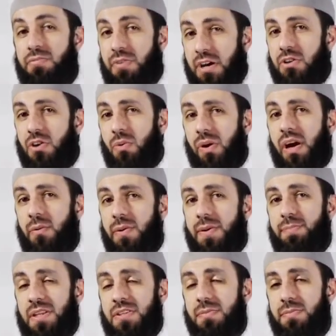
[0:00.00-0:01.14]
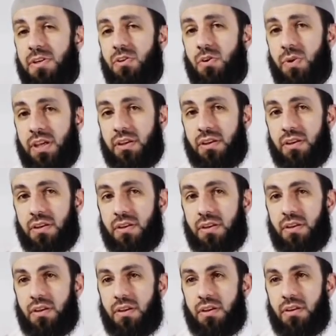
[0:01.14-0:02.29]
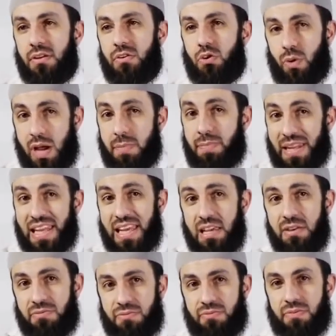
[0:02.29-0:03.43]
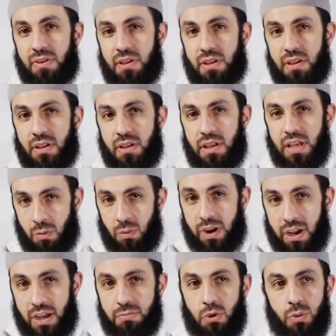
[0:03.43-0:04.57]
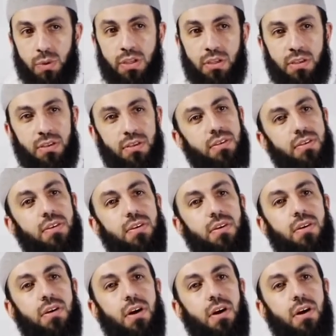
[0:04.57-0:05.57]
If I knew what I was meant to be doing, do I believe in what I am doing?